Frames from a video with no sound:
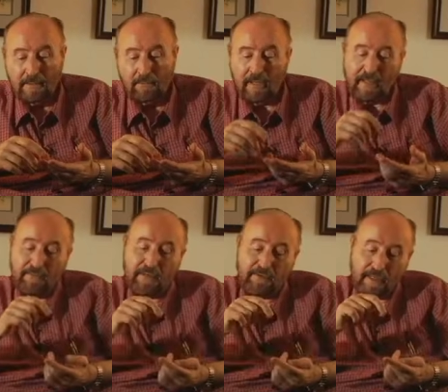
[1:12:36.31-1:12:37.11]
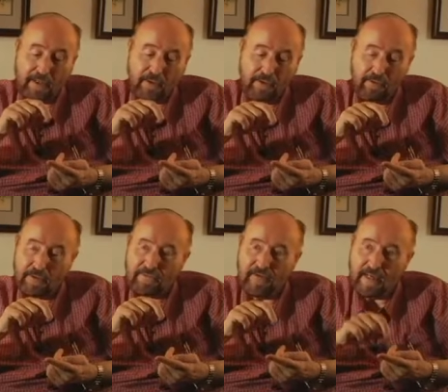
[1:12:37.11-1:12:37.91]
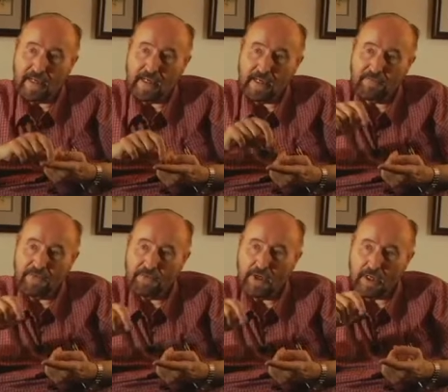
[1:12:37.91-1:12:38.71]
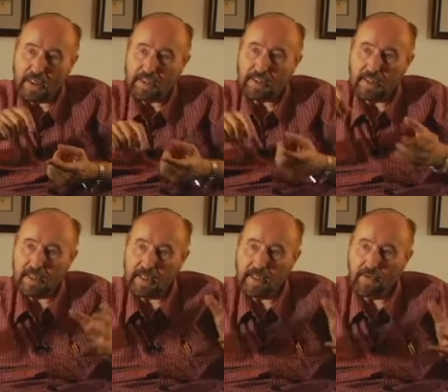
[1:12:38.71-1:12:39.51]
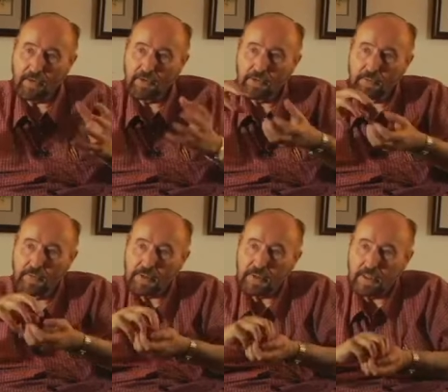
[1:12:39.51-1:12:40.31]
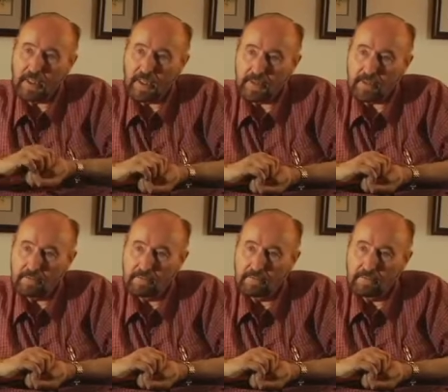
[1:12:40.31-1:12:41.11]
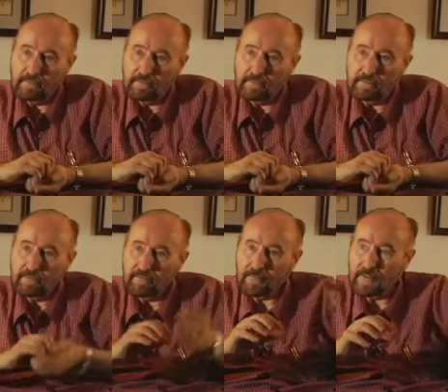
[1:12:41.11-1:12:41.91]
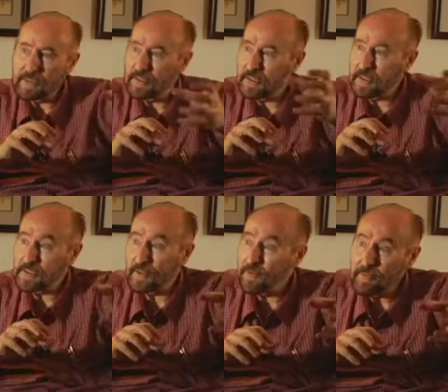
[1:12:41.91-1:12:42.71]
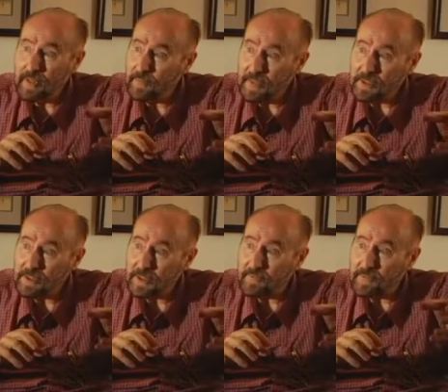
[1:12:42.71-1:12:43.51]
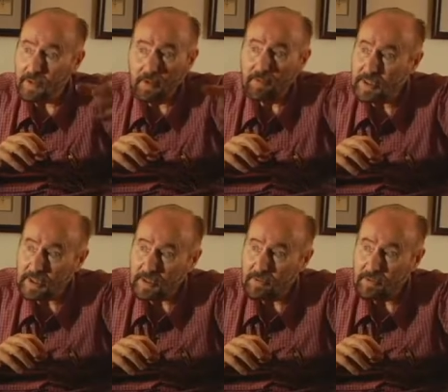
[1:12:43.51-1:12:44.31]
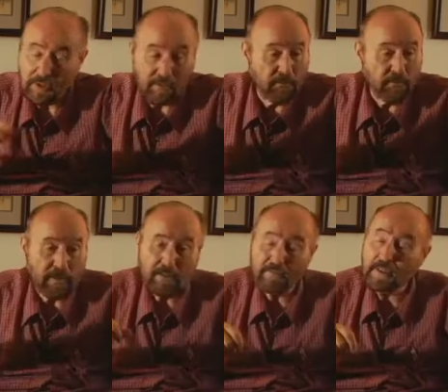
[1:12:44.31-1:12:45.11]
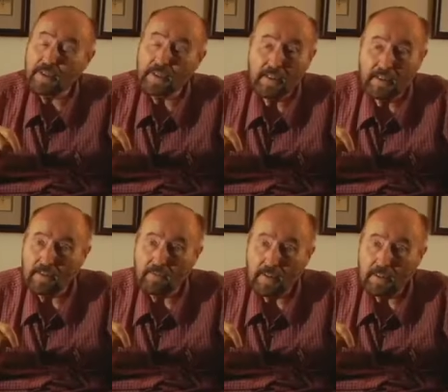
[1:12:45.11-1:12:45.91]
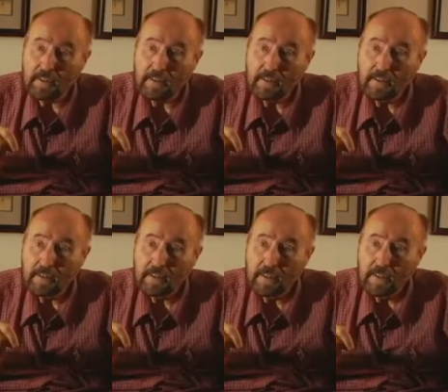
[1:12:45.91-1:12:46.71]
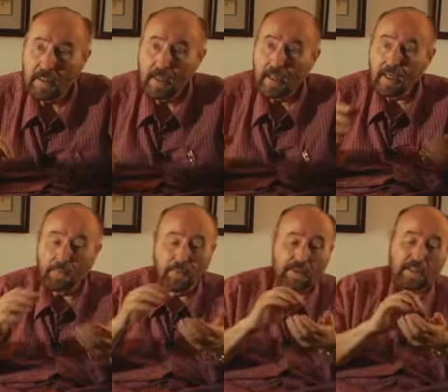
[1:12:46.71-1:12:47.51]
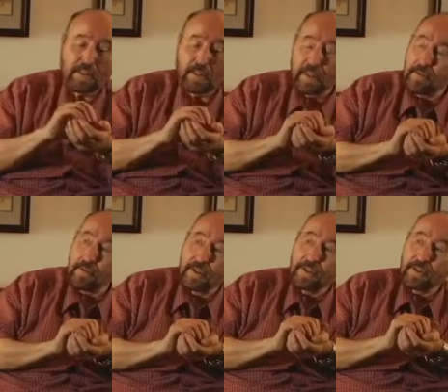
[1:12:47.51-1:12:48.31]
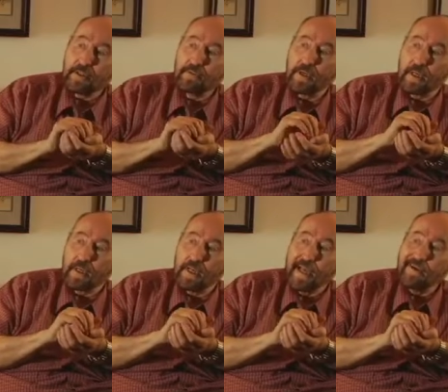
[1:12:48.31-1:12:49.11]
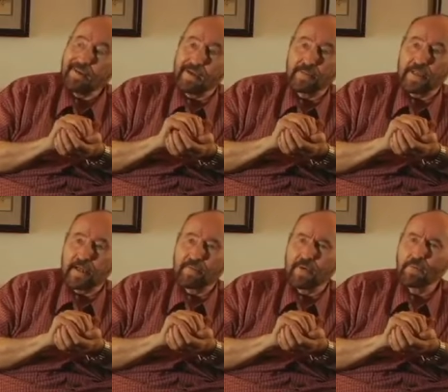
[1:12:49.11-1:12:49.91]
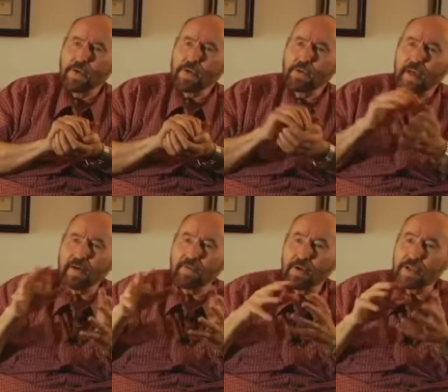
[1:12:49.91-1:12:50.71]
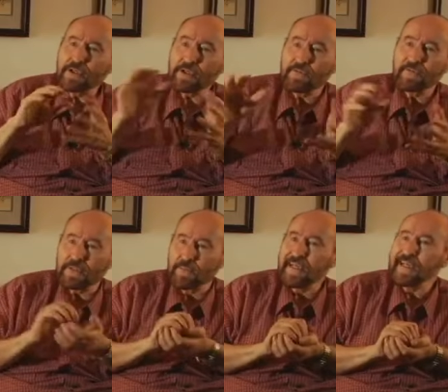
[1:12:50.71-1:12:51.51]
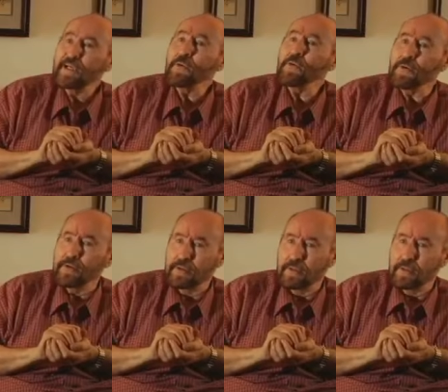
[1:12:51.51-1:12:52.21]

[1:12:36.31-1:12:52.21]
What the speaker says: What I've been trying to do is find a few nuggets that allow you to put together, from these nuggets already been discovered, already sitting on a shelf, nobody's ever done anything with, and put that together and see what now comes out of it when you have all this stuff that's been ignored.